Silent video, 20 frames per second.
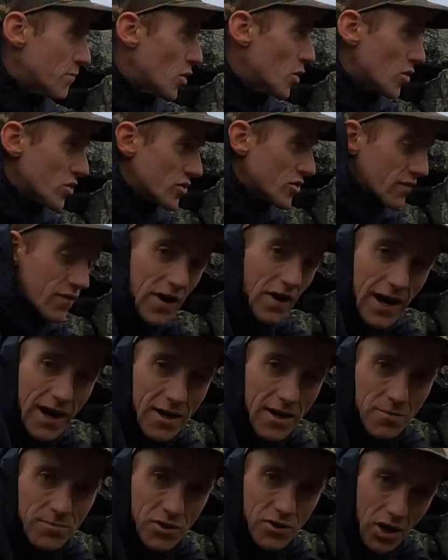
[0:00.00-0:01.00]
most
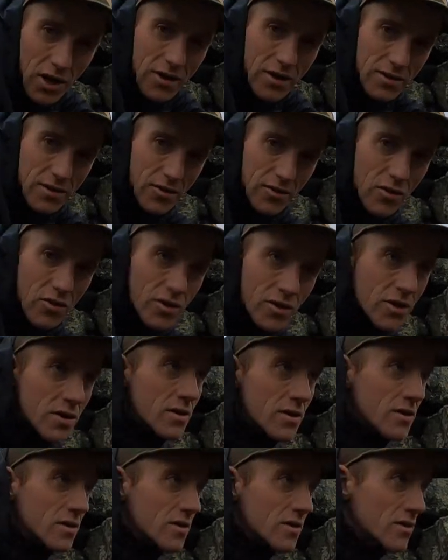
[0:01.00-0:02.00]
farms had their
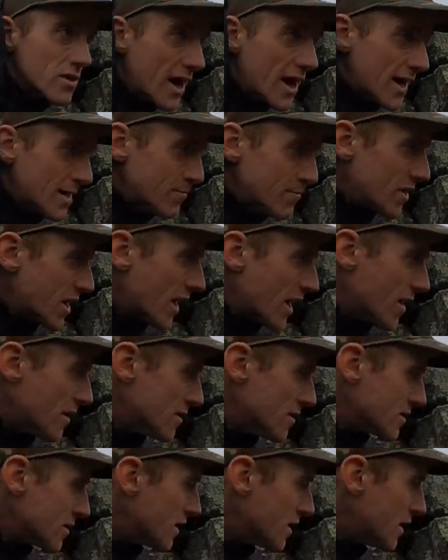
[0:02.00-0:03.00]
own lime
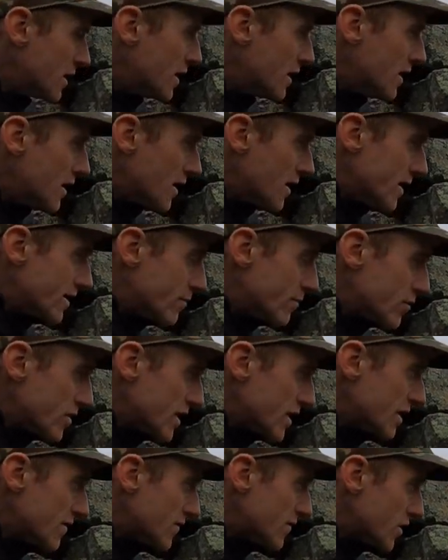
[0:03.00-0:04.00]
kiln, and I
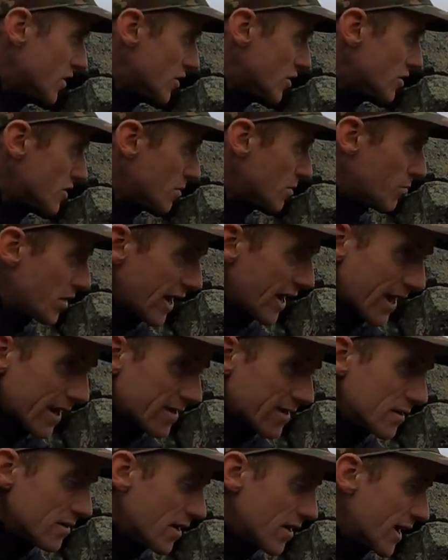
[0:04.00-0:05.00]
believe they used to bake
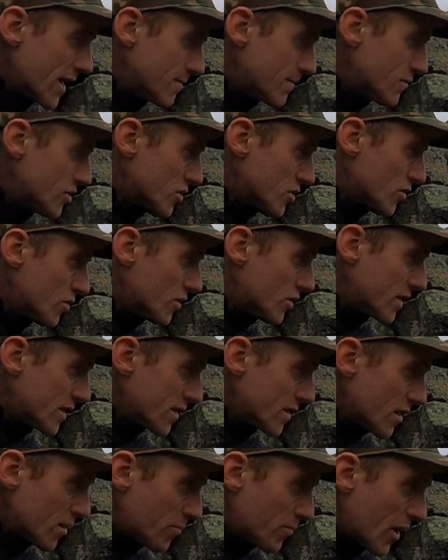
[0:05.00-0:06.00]
the limestone
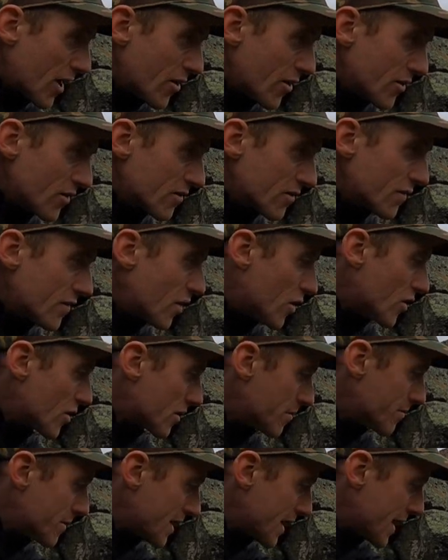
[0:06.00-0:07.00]
into a powder
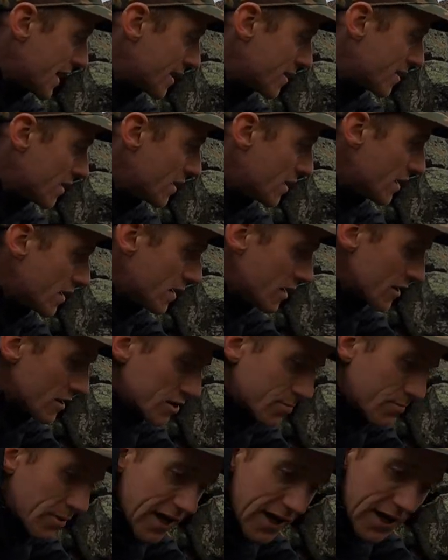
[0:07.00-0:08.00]
form and then
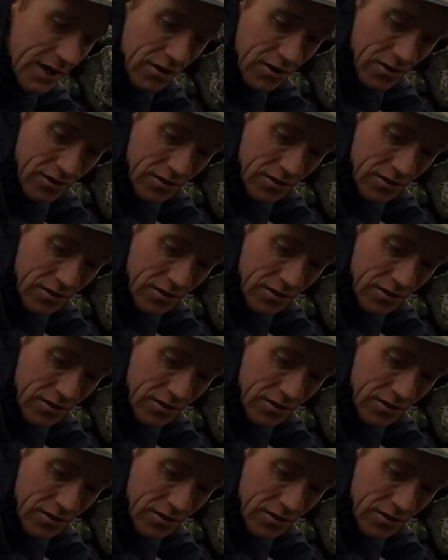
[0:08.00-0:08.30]
spread it